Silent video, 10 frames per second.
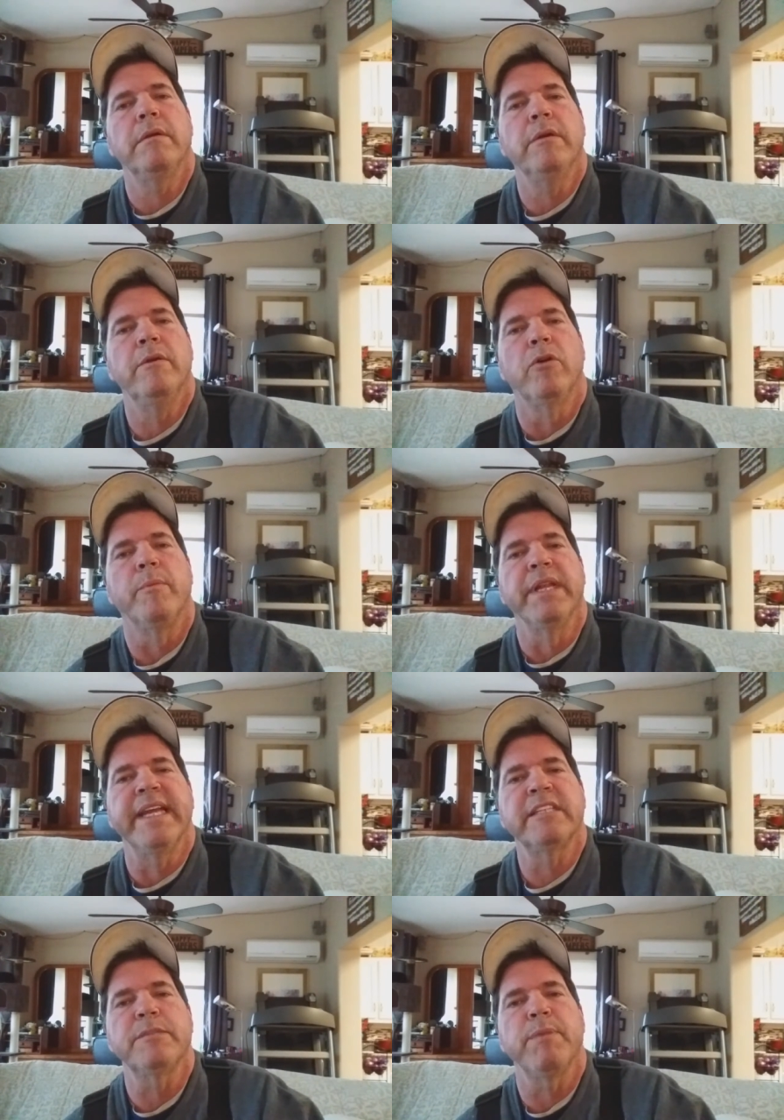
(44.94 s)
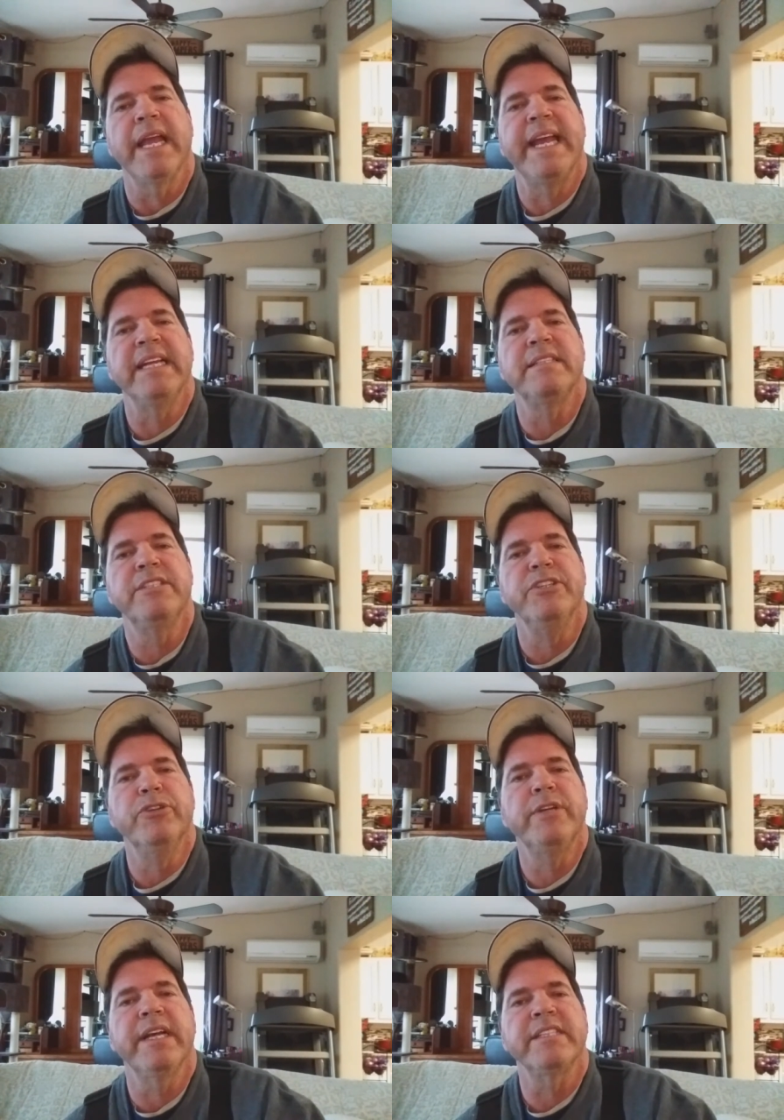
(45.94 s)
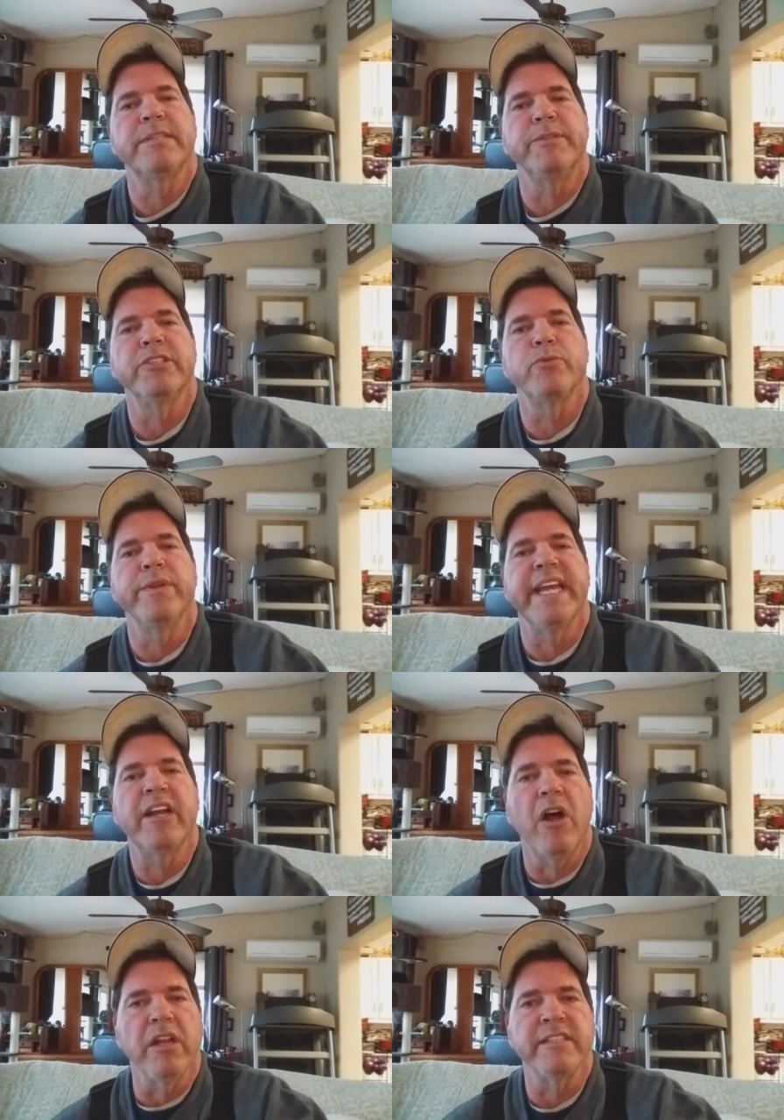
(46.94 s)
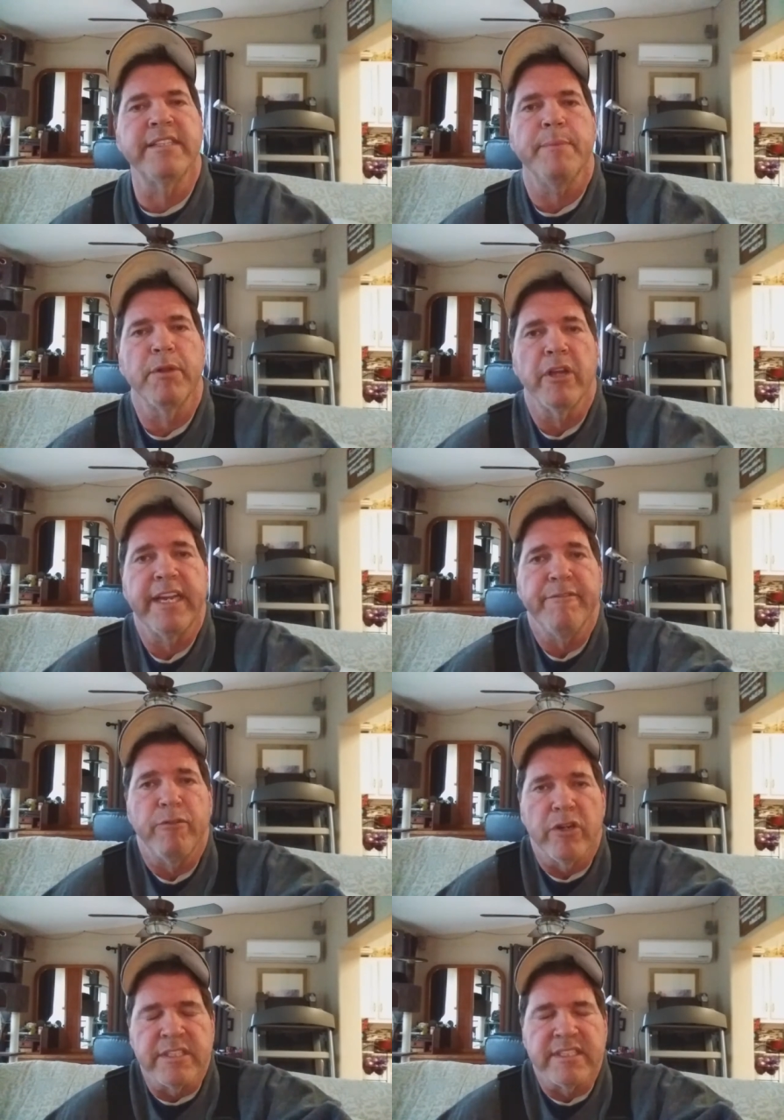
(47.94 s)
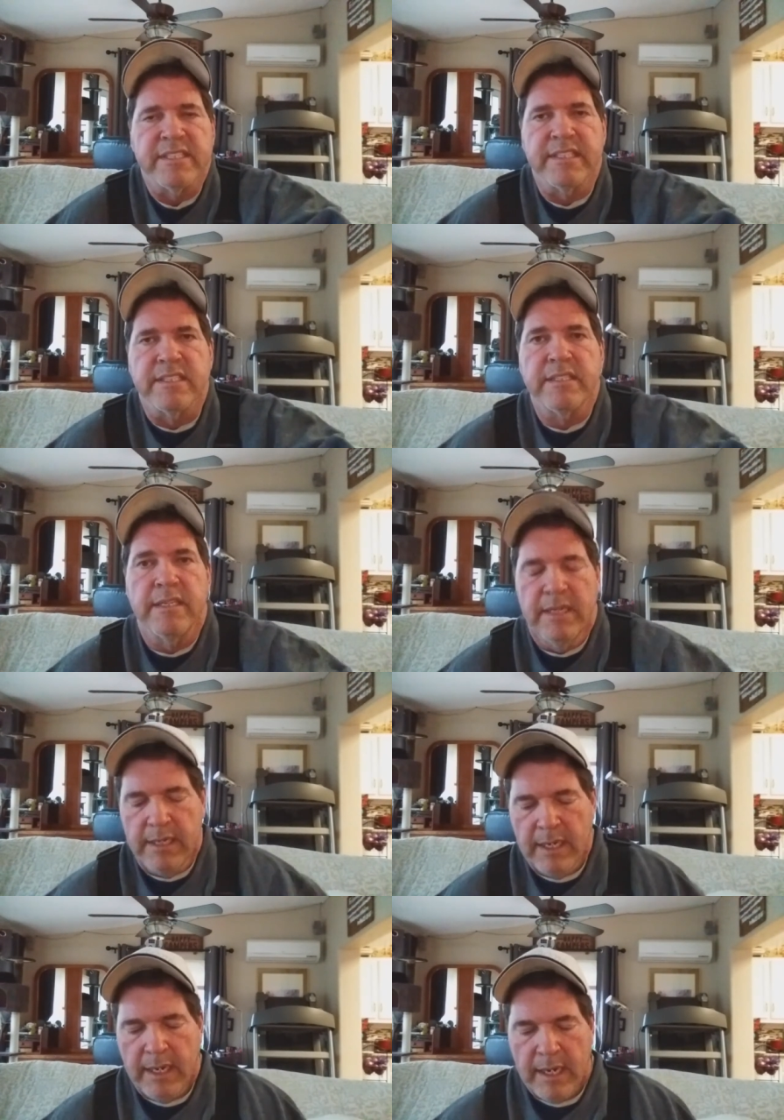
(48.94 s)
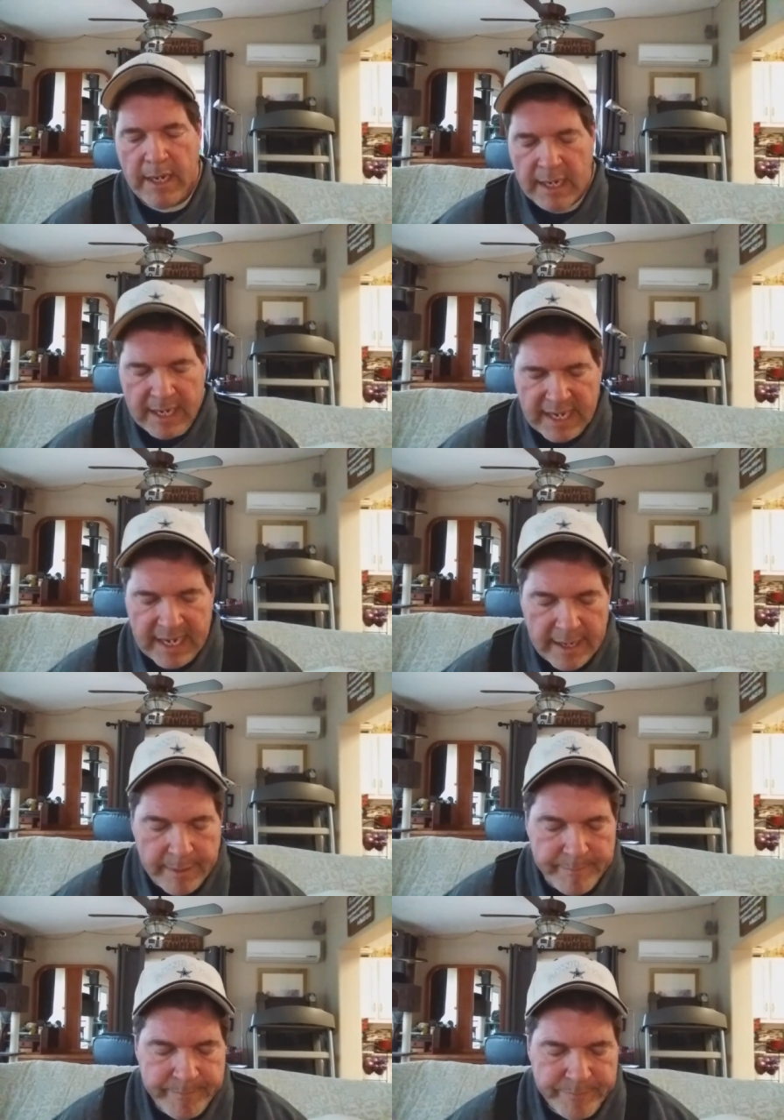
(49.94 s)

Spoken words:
normally explain to customers when they call us up looking for assistance. Um,